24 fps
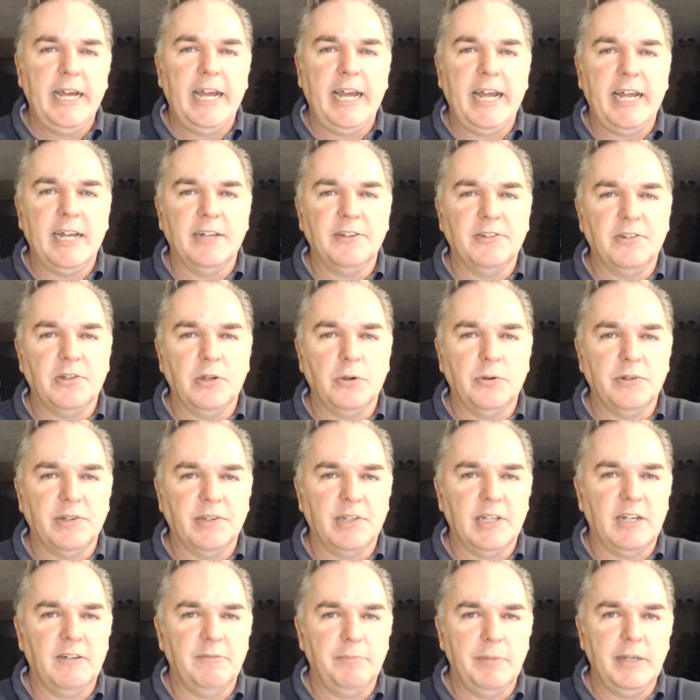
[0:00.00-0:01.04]
And so
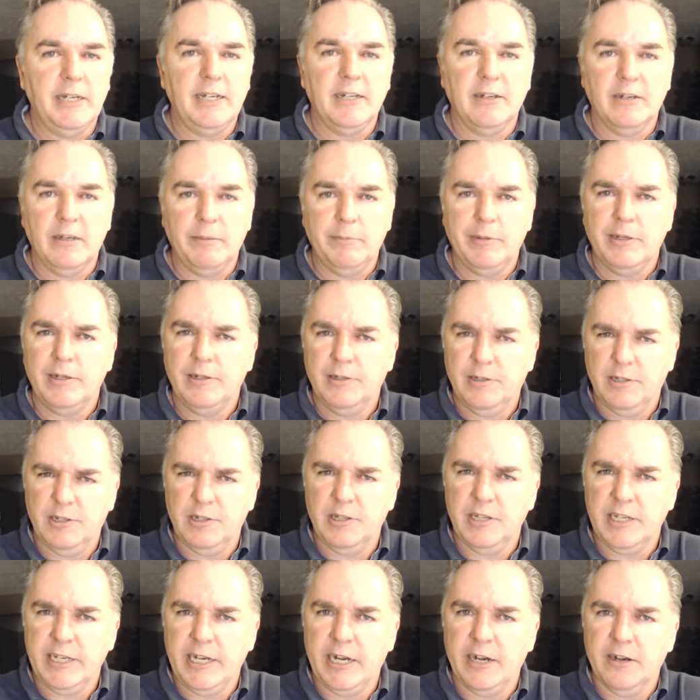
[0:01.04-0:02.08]
instead of being limited to
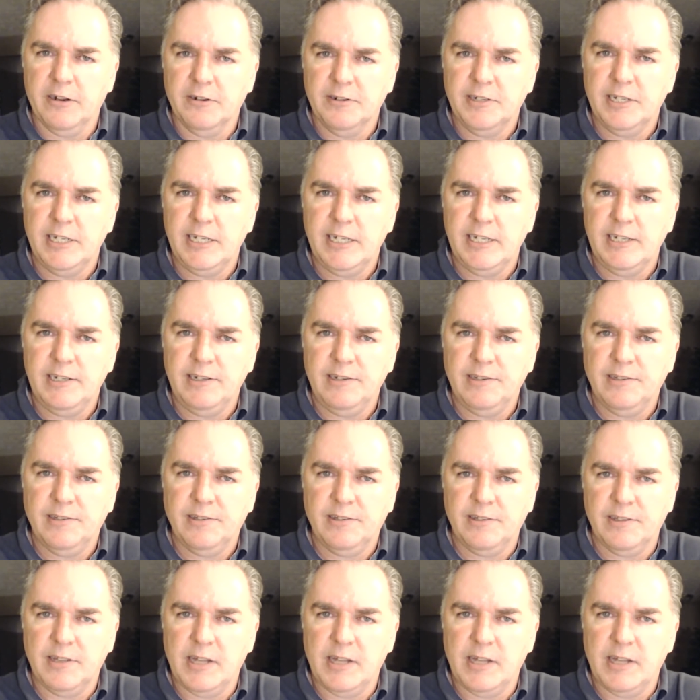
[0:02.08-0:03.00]
the guarantees